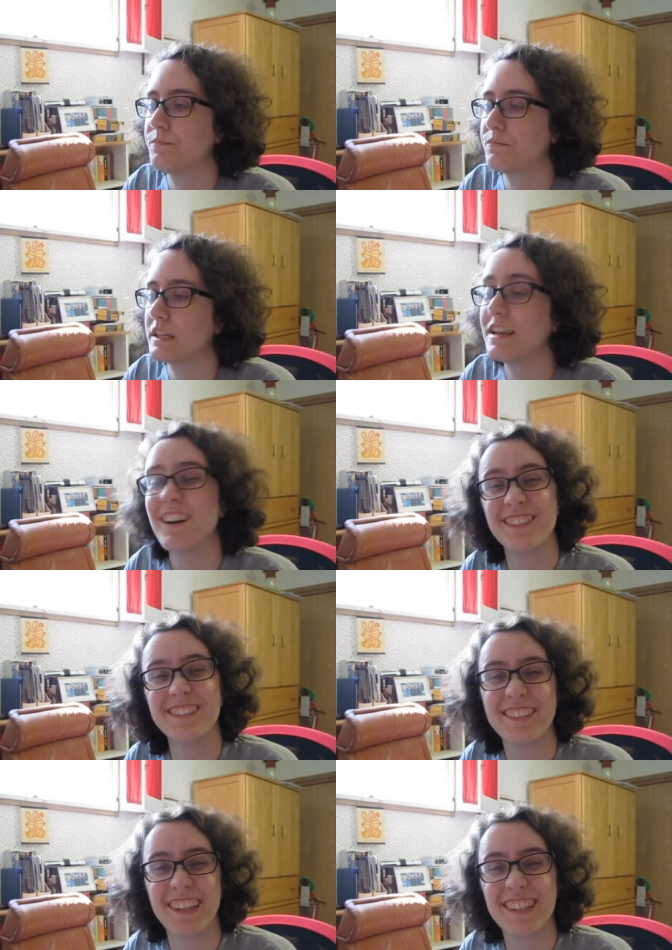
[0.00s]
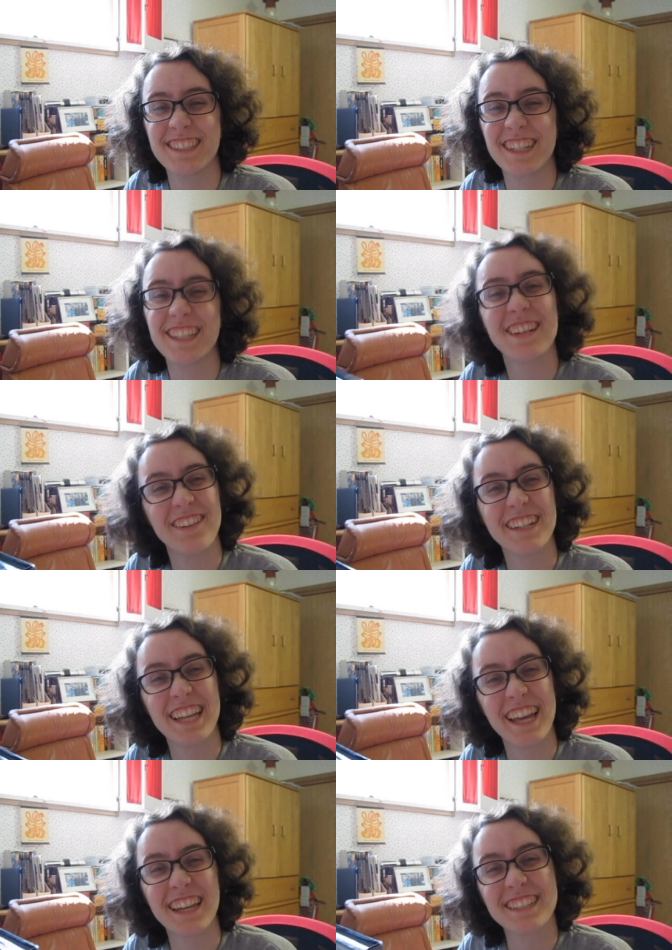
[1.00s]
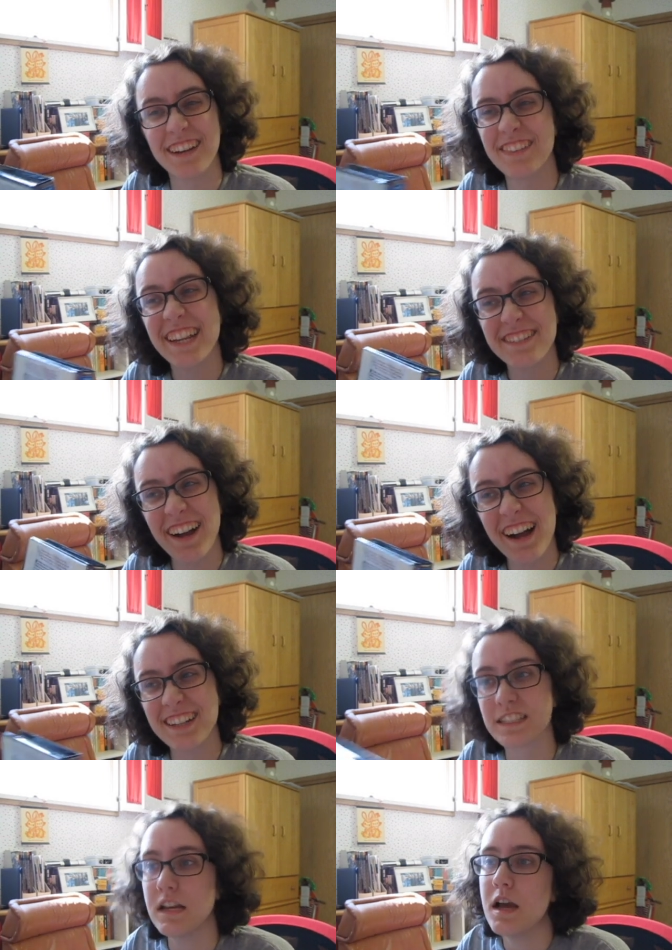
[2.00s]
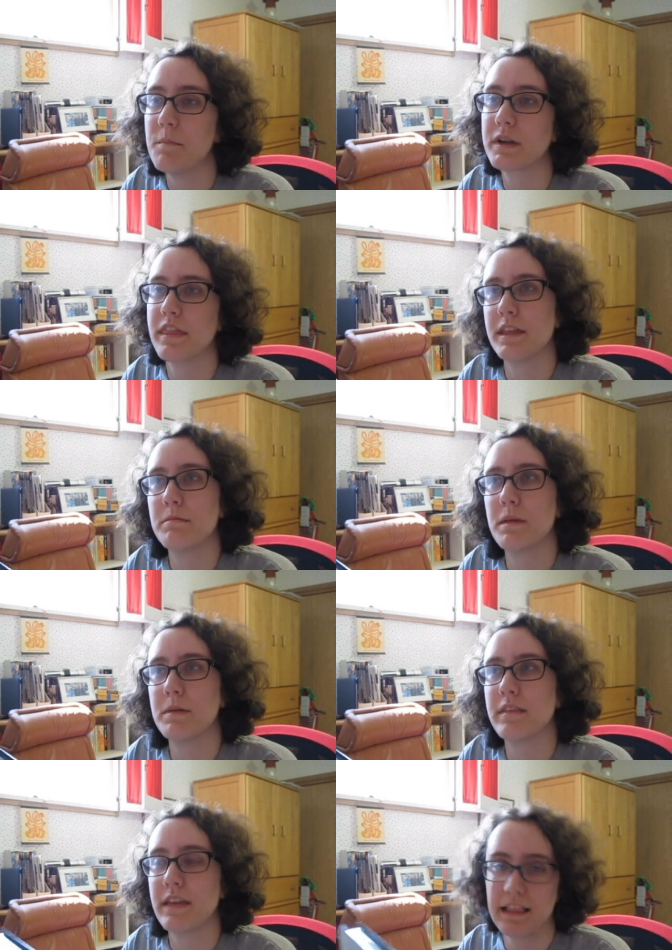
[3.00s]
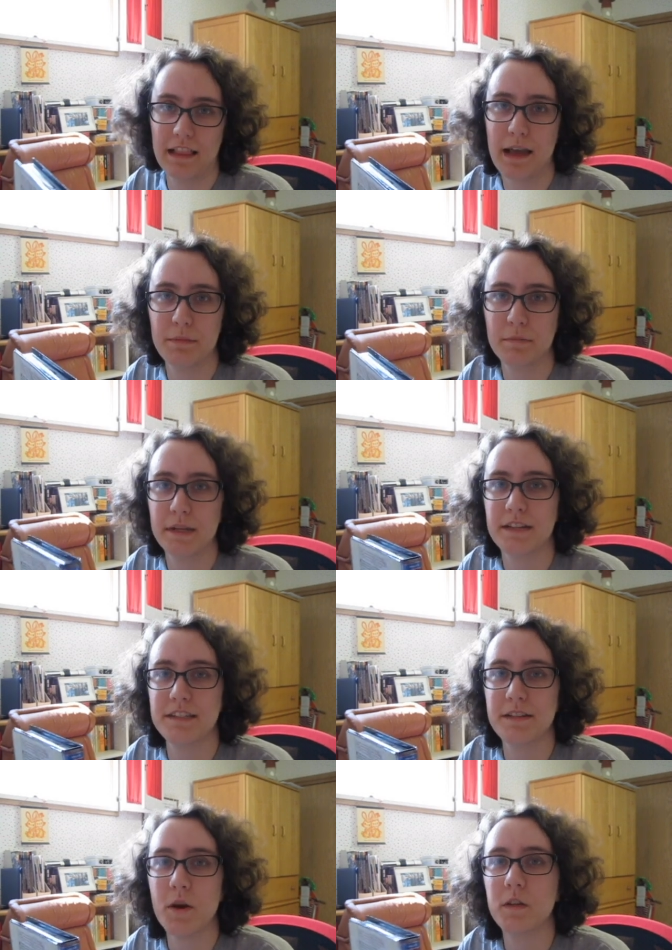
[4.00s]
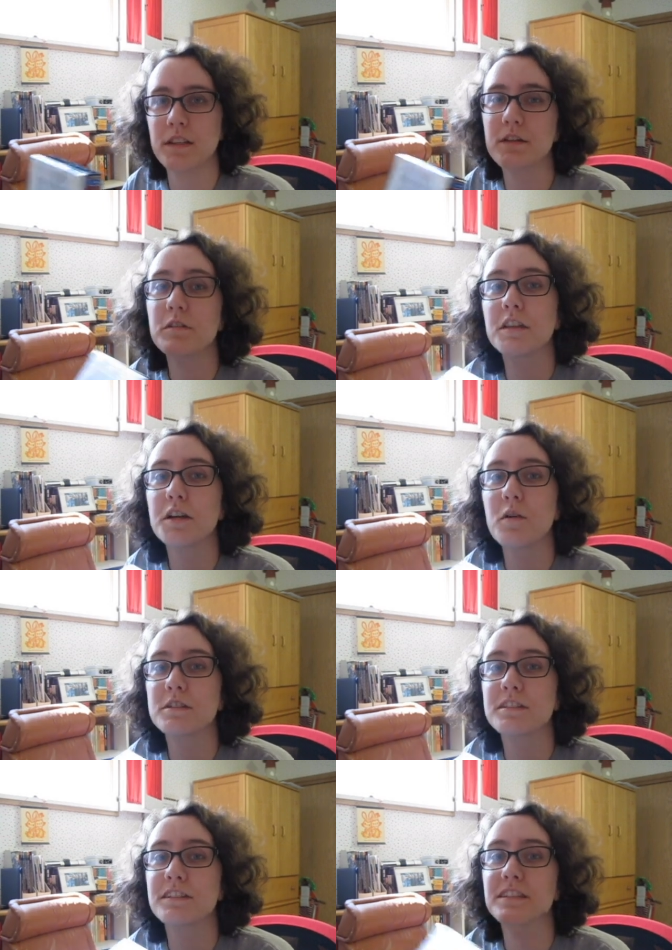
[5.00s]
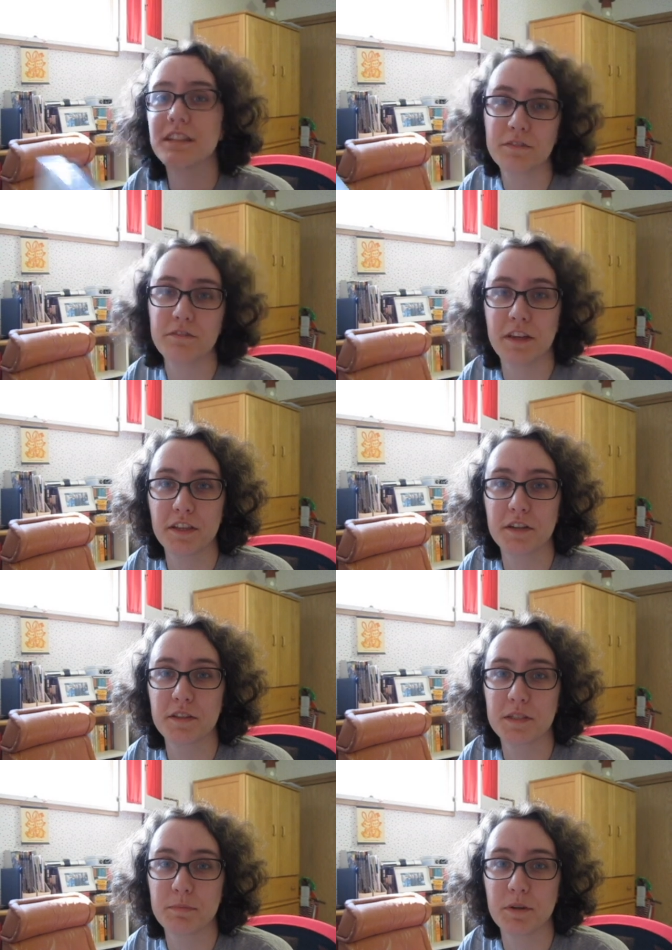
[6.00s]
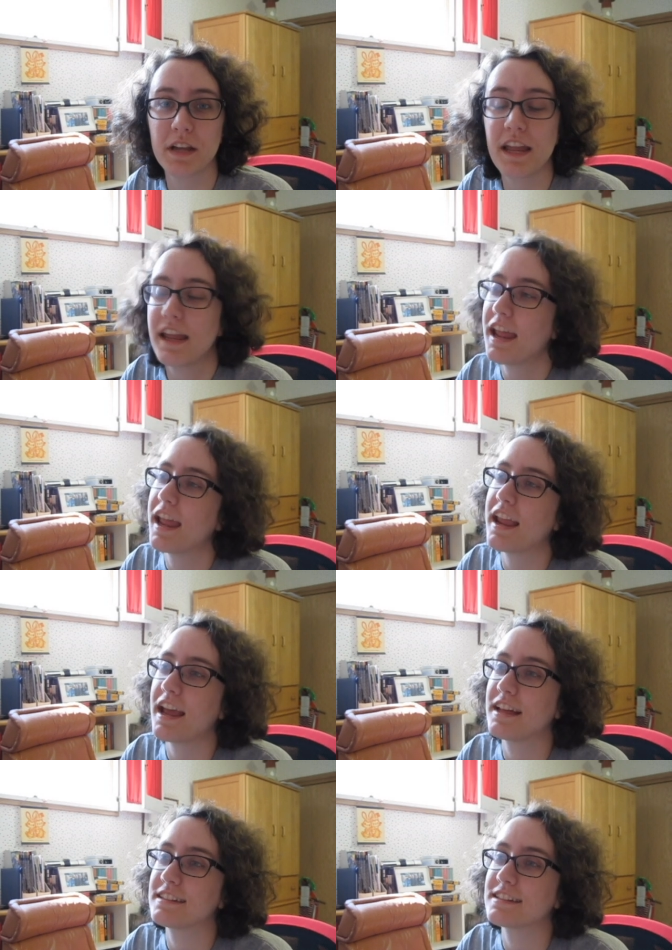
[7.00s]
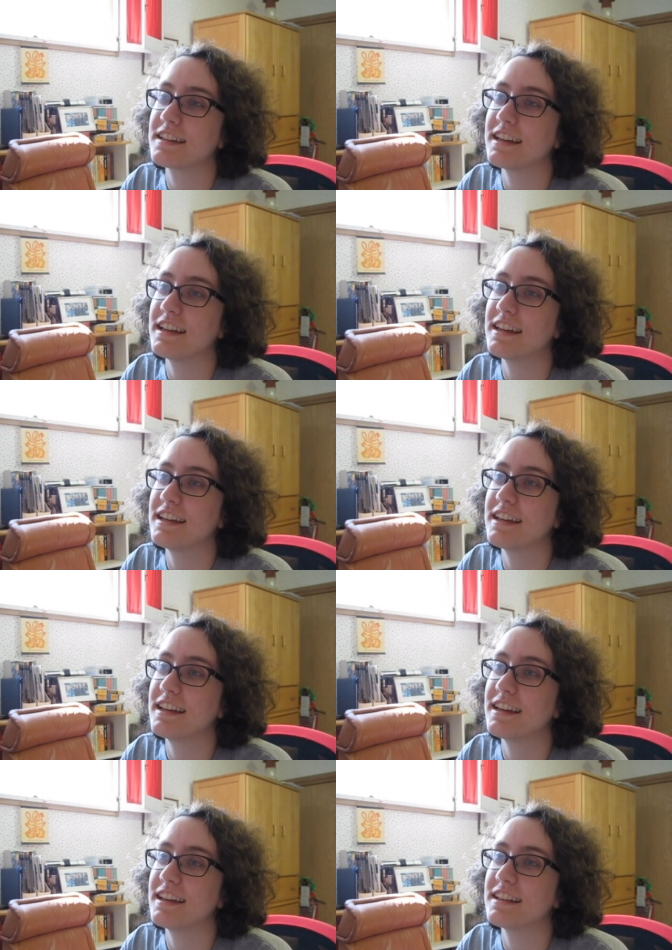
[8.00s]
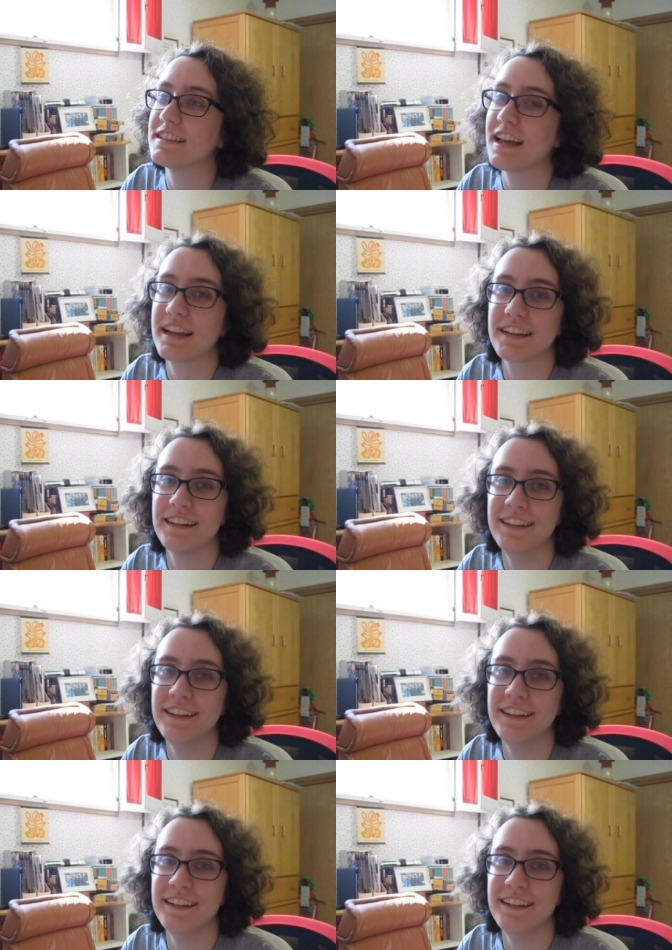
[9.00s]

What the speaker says: He also needs to quit taking so many drugs, but I think maybe that'll happen because he literally goes into liver failure in this book, and, like,